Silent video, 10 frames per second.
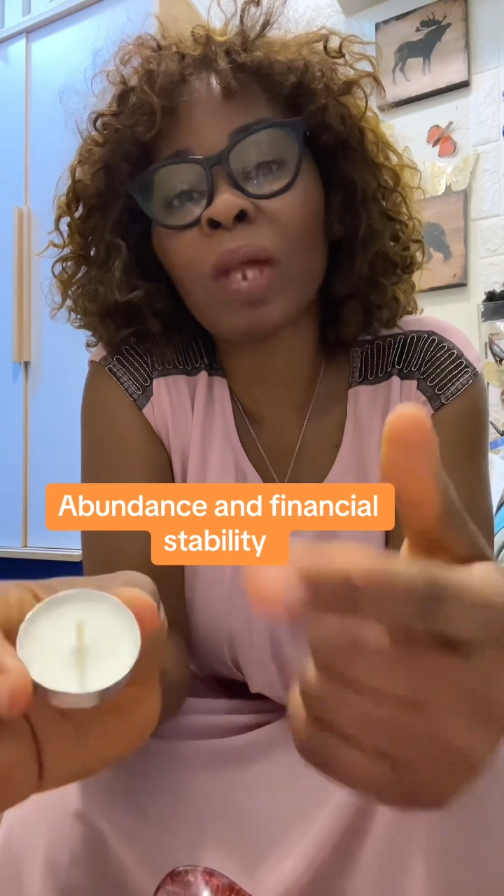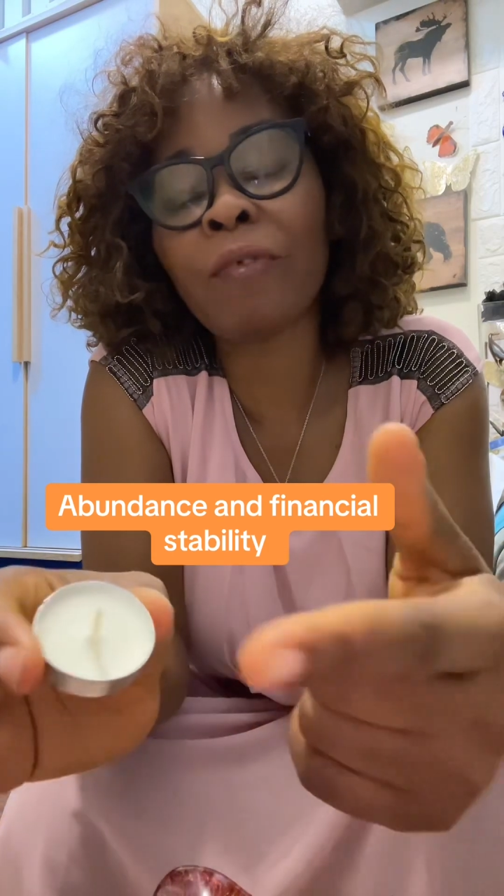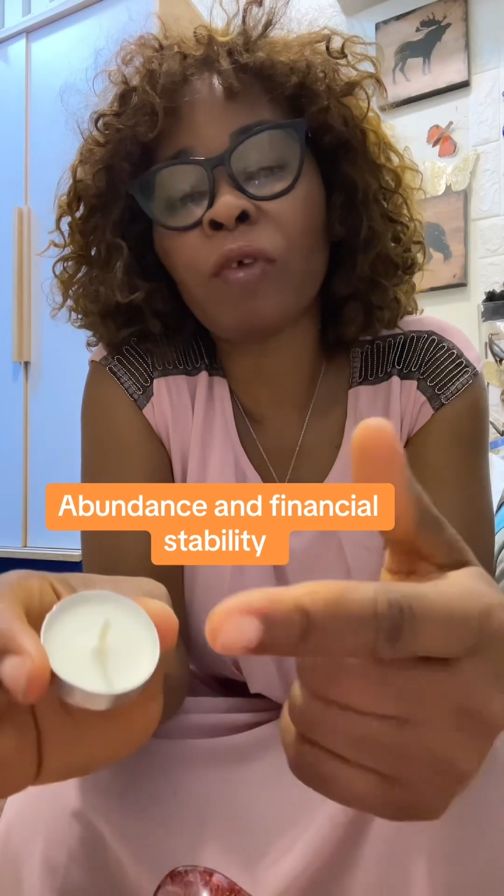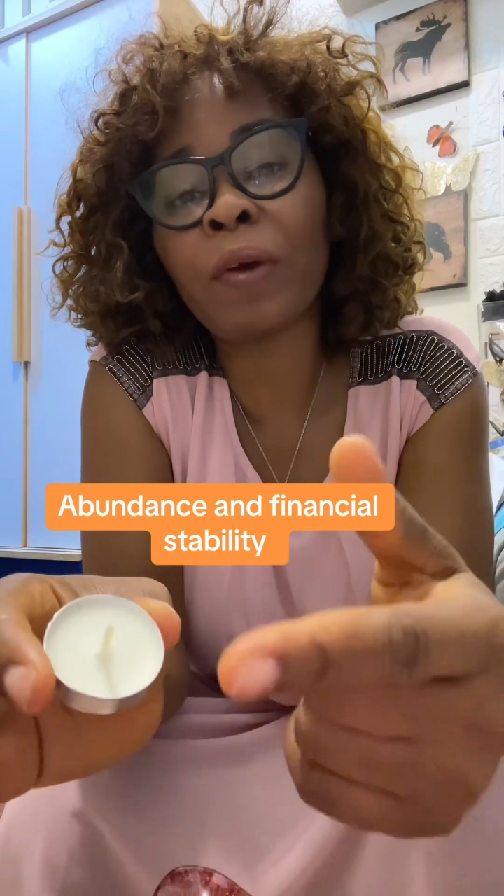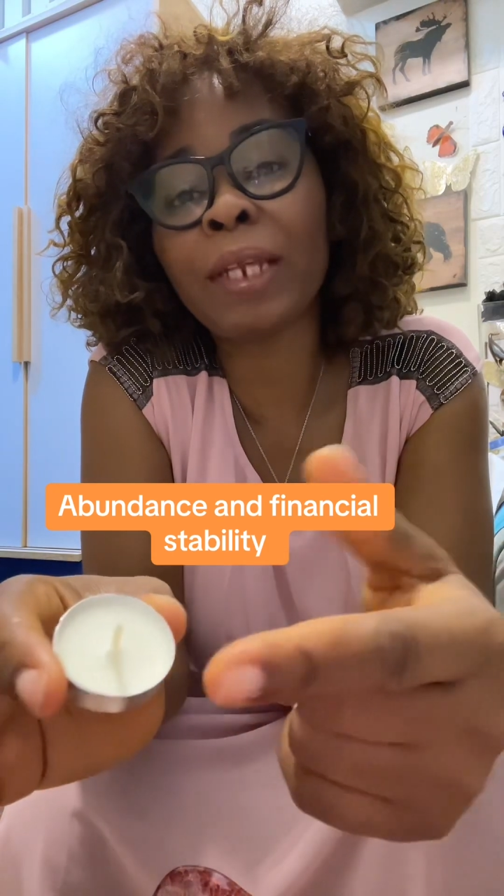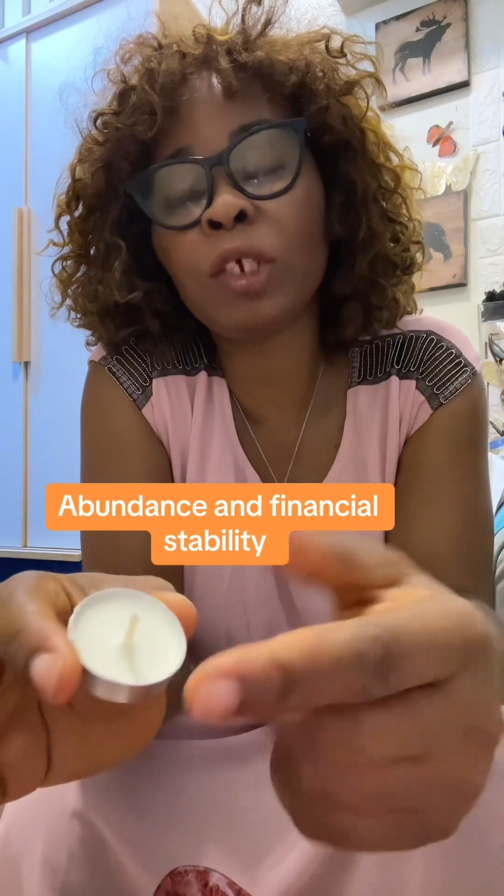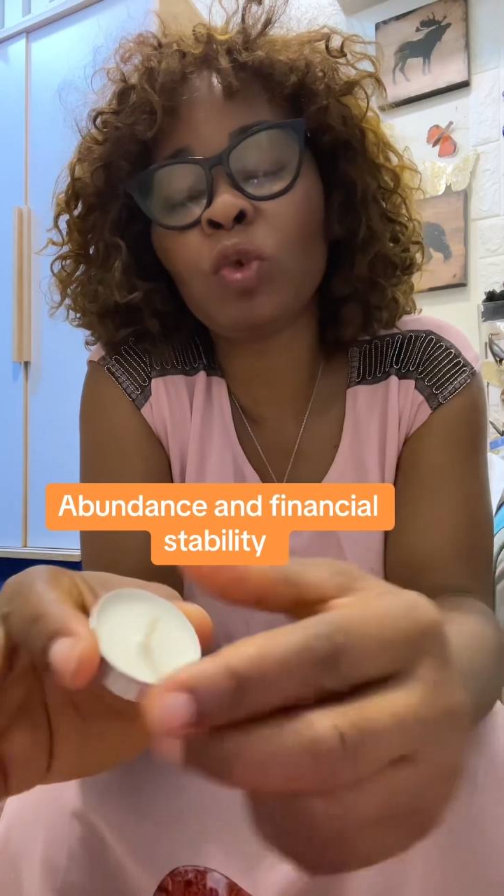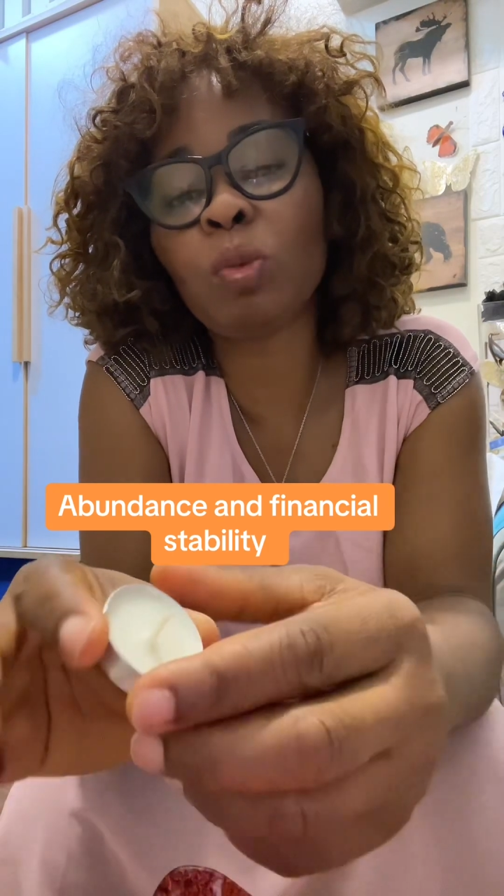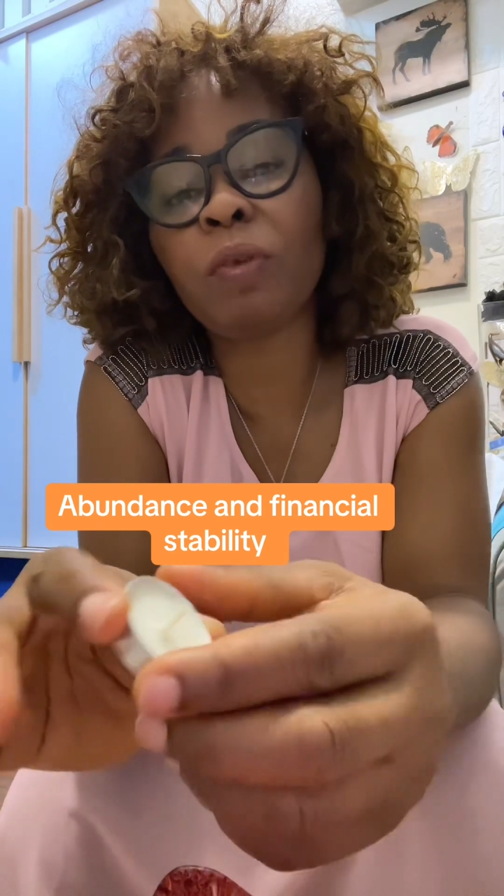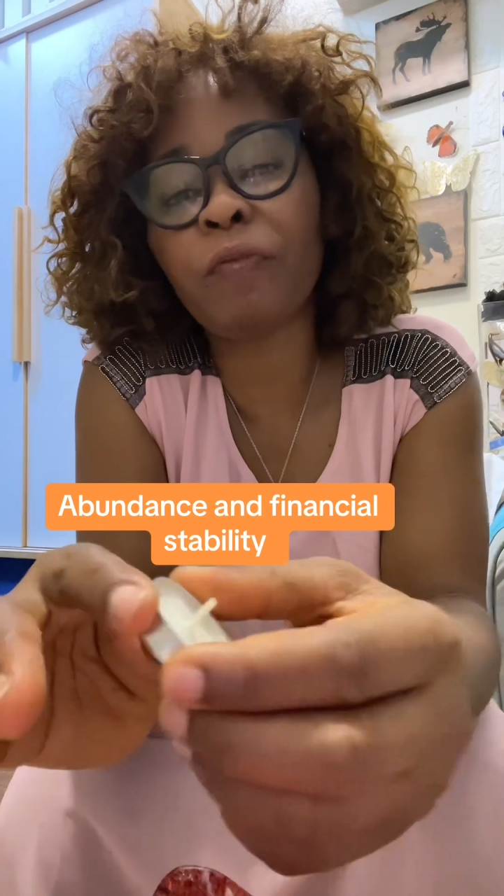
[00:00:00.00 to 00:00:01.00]
that you already
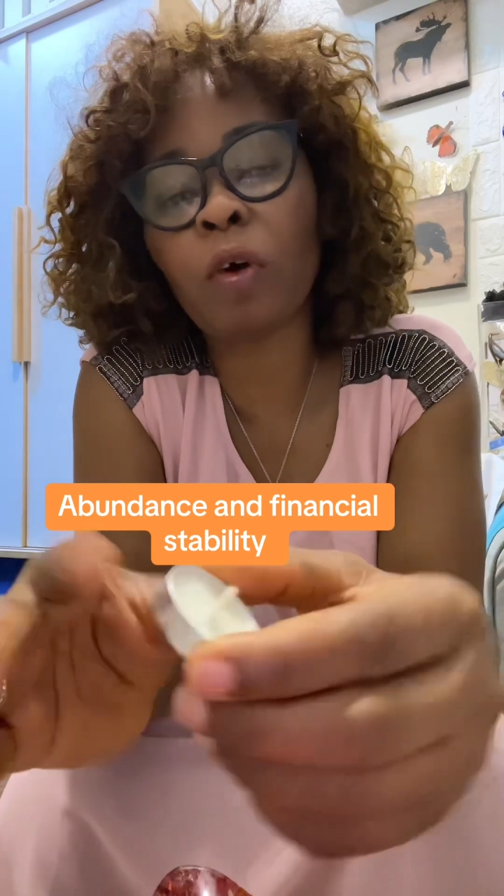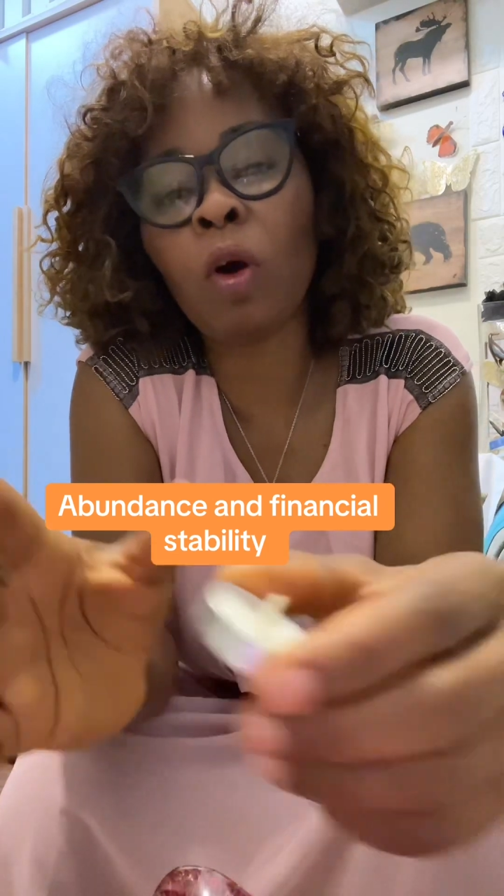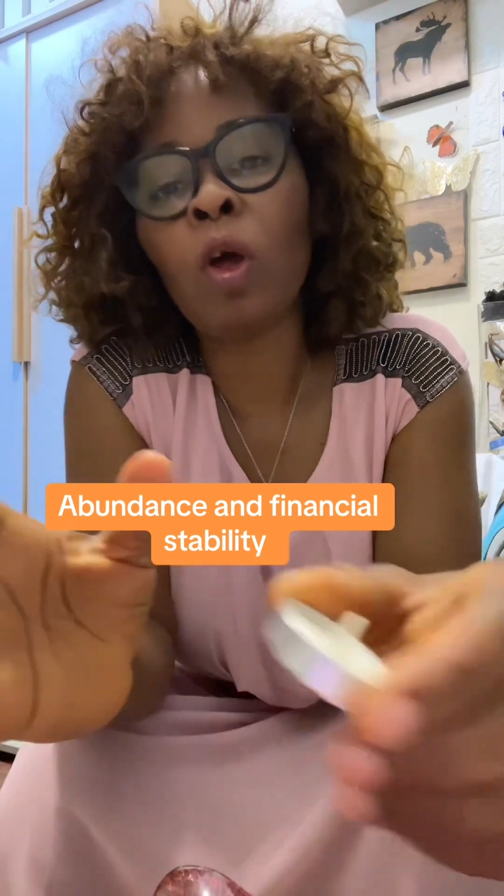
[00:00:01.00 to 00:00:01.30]
used before.